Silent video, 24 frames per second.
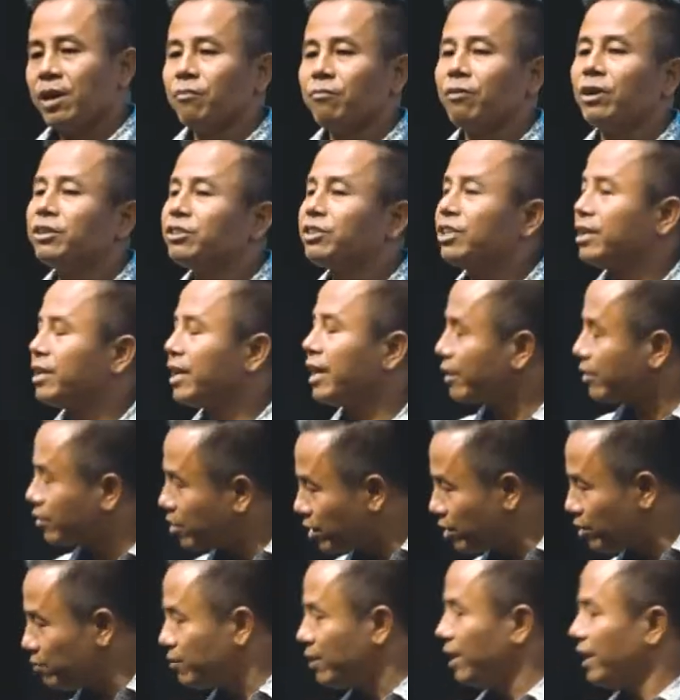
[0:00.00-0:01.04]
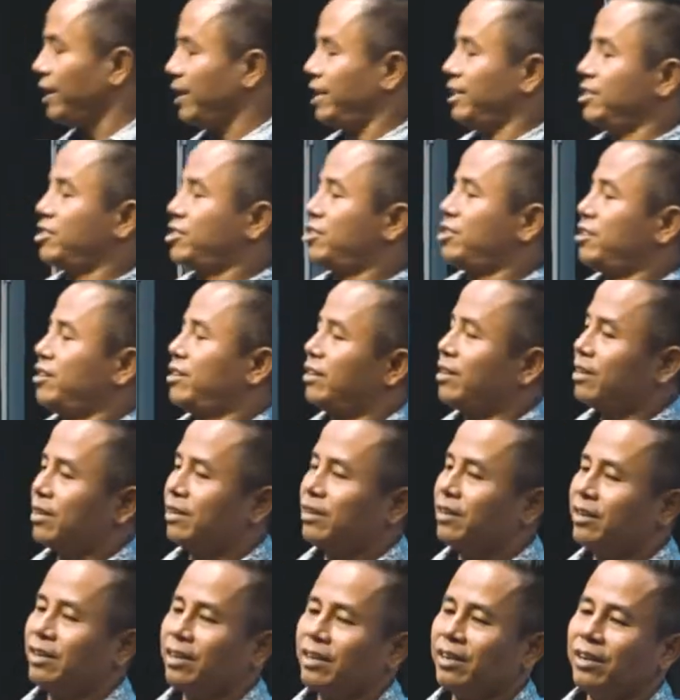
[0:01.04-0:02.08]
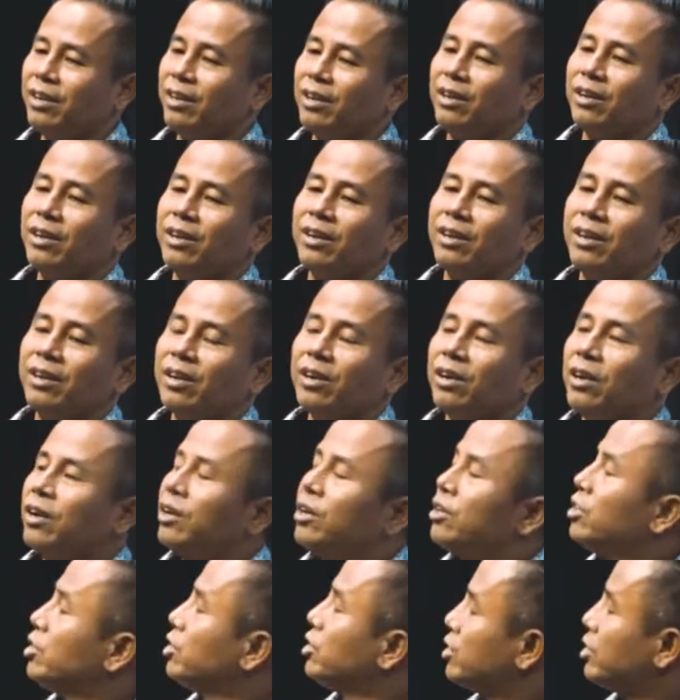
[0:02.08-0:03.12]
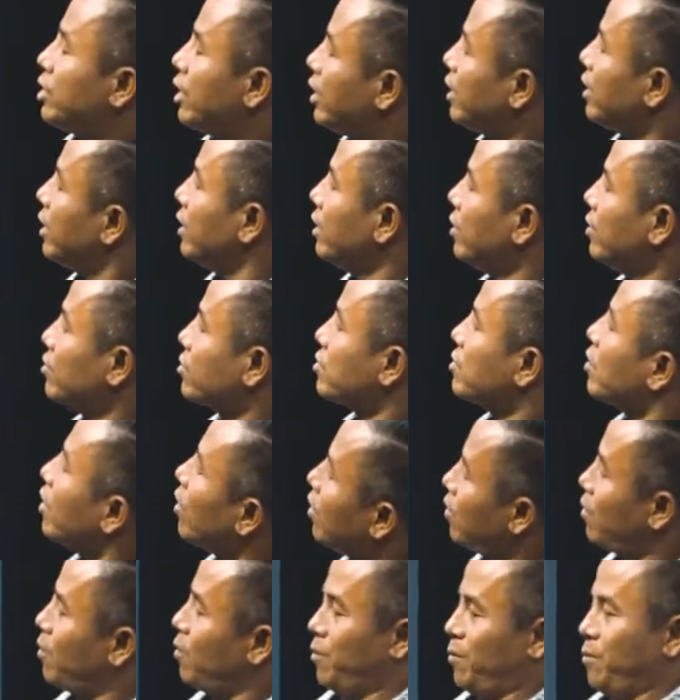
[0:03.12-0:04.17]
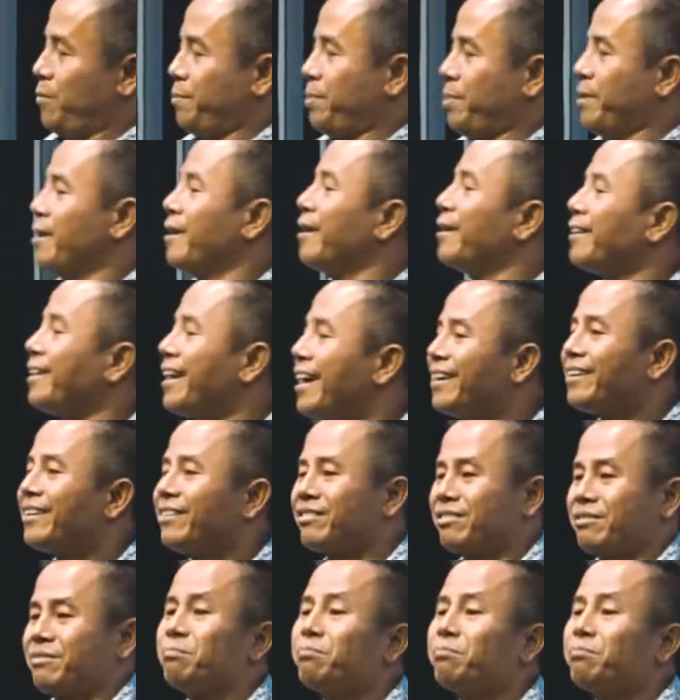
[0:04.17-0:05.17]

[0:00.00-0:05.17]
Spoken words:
When she get to the village, she saw her dad is